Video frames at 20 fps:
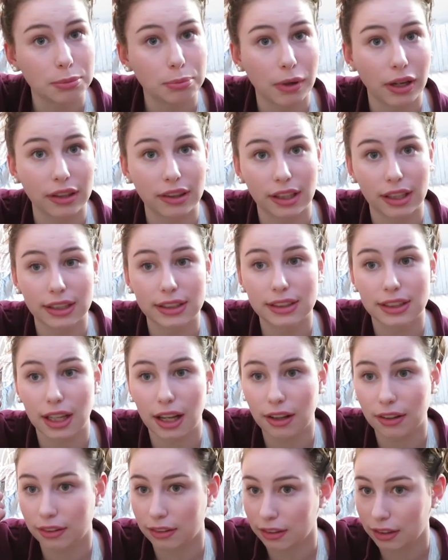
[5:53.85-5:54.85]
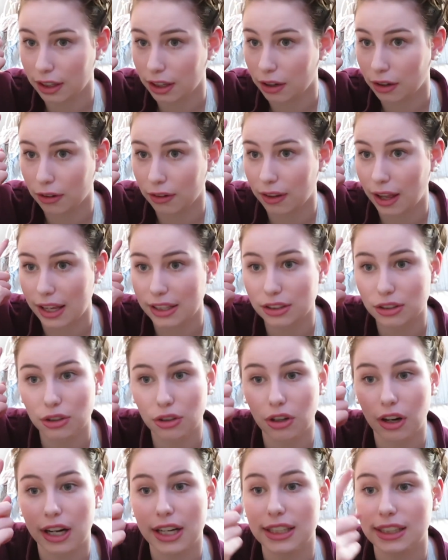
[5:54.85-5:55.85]
bun looks a little less
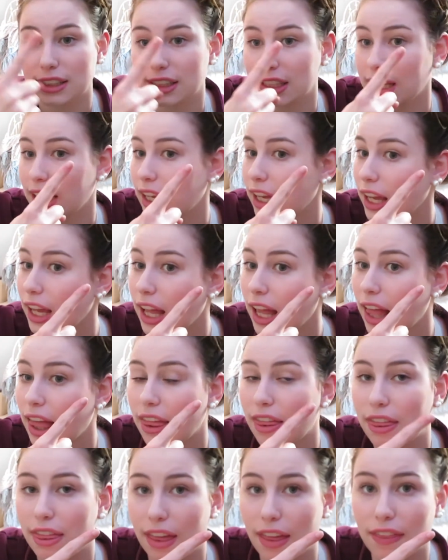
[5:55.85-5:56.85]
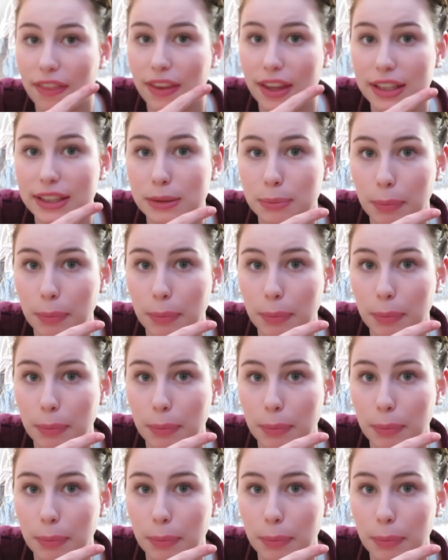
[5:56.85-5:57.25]
crazy than this